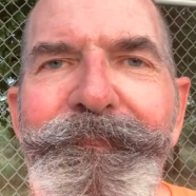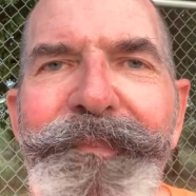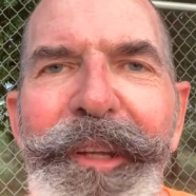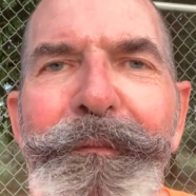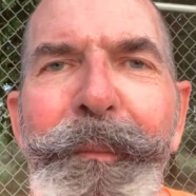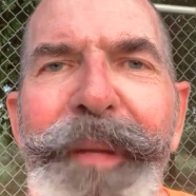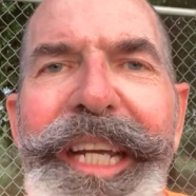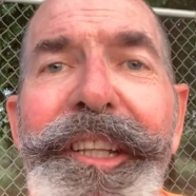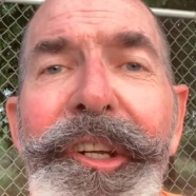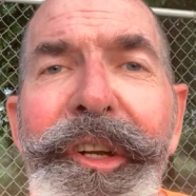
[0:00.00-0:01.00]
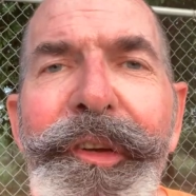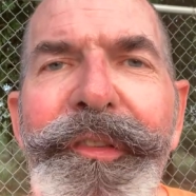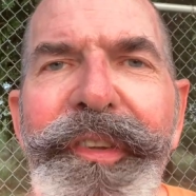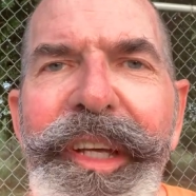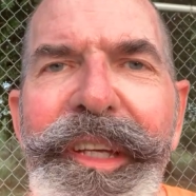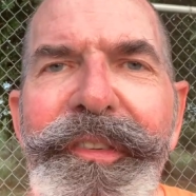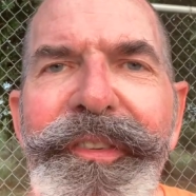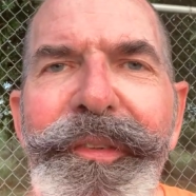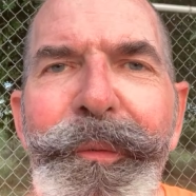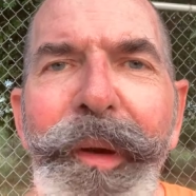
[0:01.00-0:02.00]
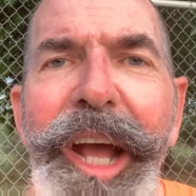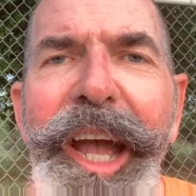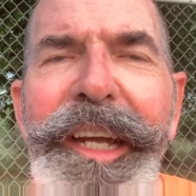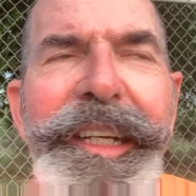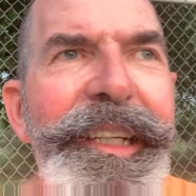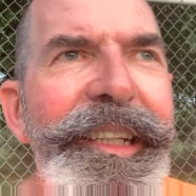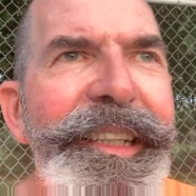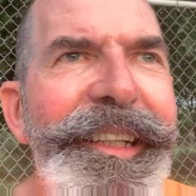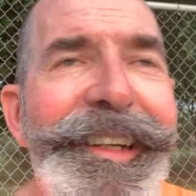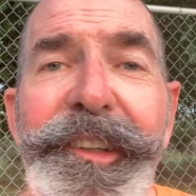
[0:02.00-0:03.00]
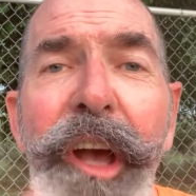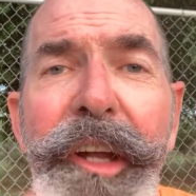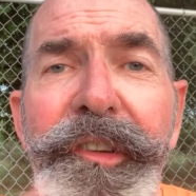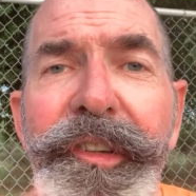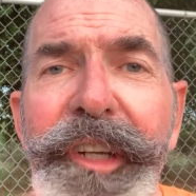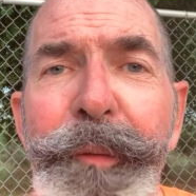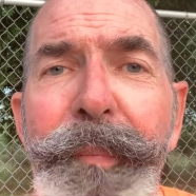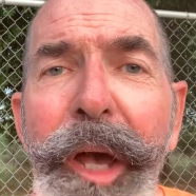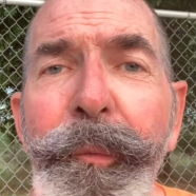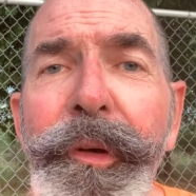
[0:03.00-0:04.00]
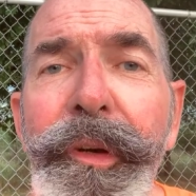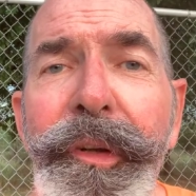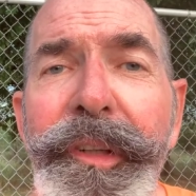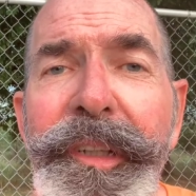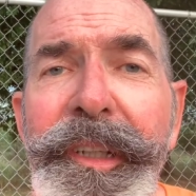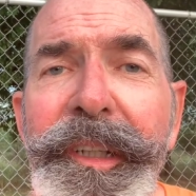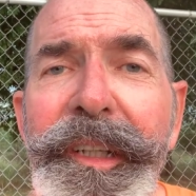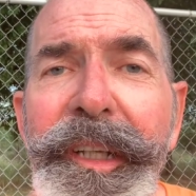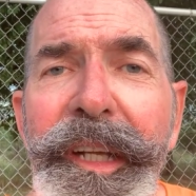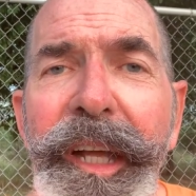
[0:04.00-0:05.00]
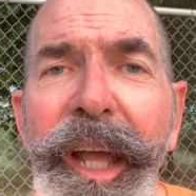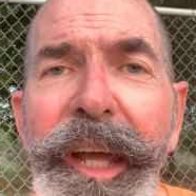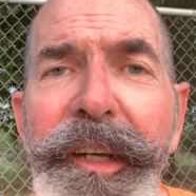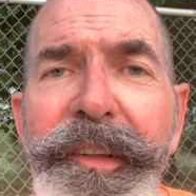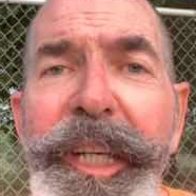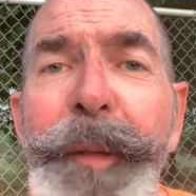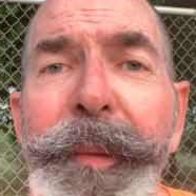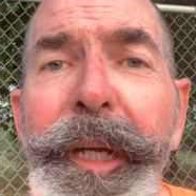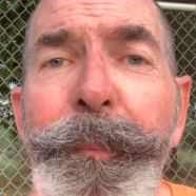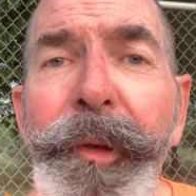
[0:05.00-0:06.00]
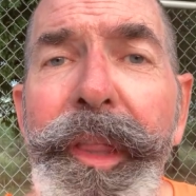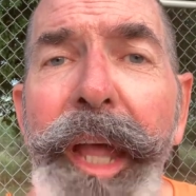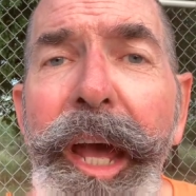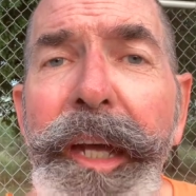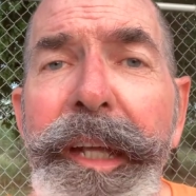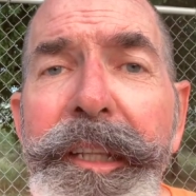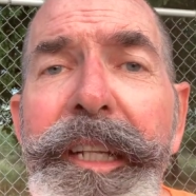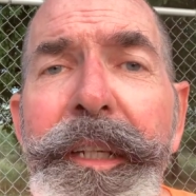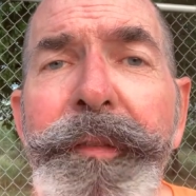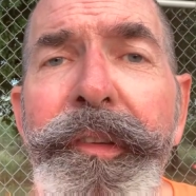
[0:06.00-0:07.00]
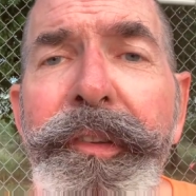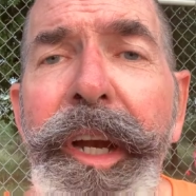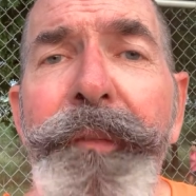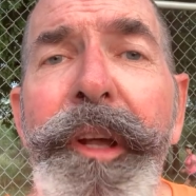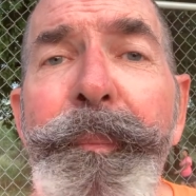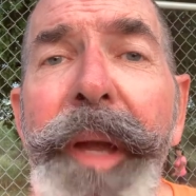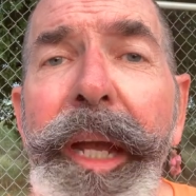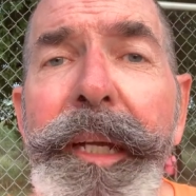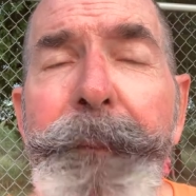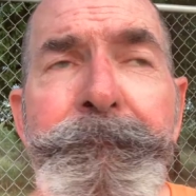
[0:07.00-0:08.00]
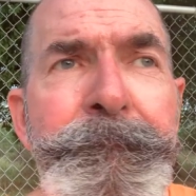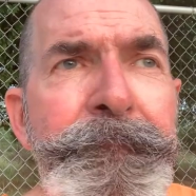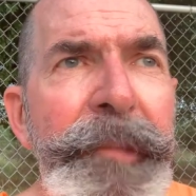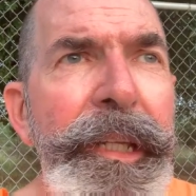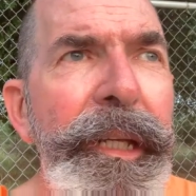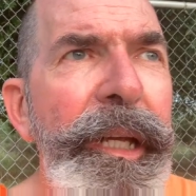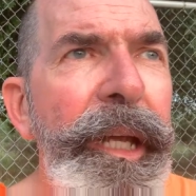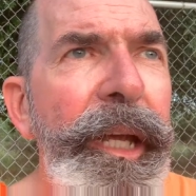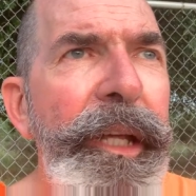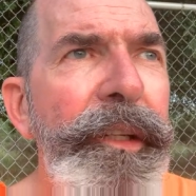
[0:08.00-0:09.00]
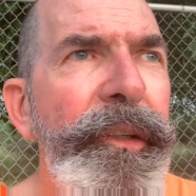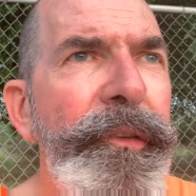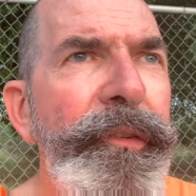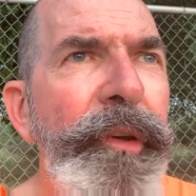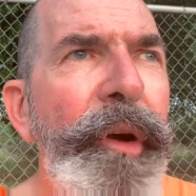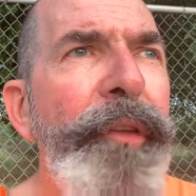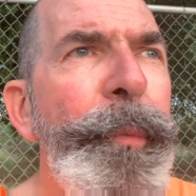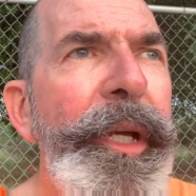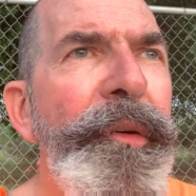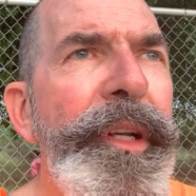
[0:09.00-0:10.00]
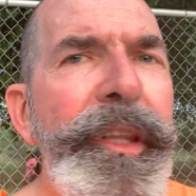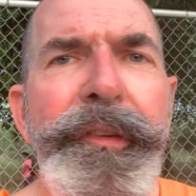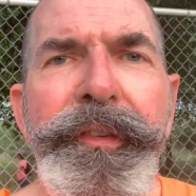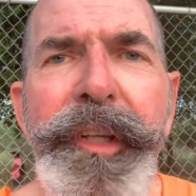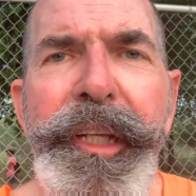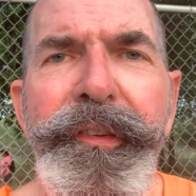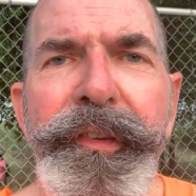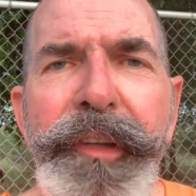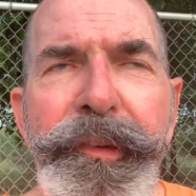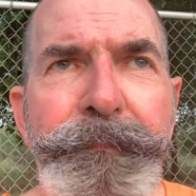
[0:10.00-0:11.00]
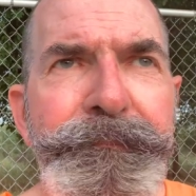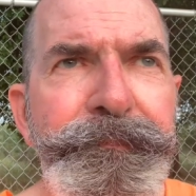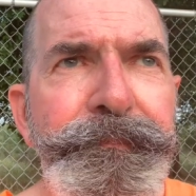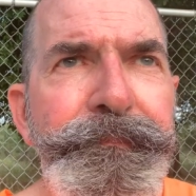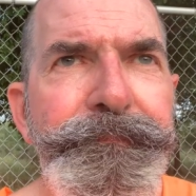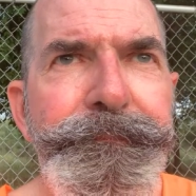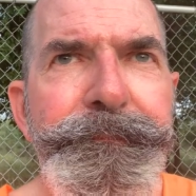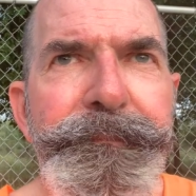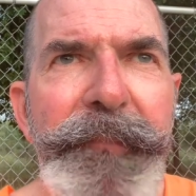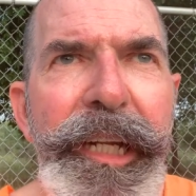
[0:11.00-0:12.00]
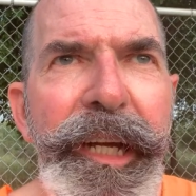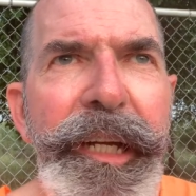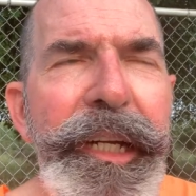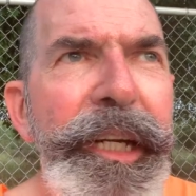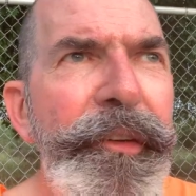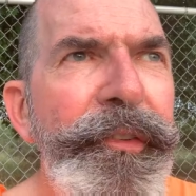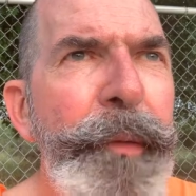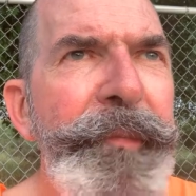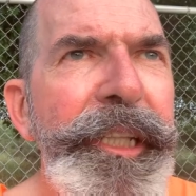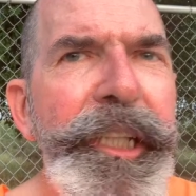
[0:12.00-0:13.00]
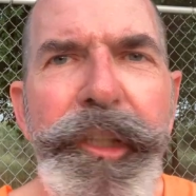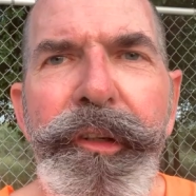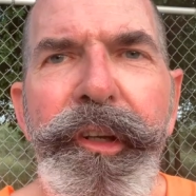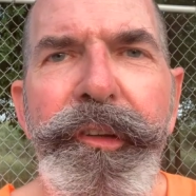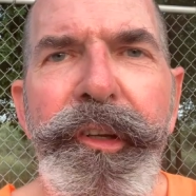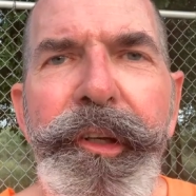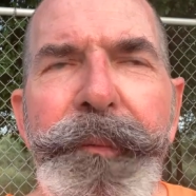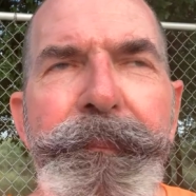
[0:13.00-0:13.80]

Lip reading: For me, the news is what I can touch in my world and keeping up with that and the difference that I want to make. And so as we go into this silly season, here's something that you can do.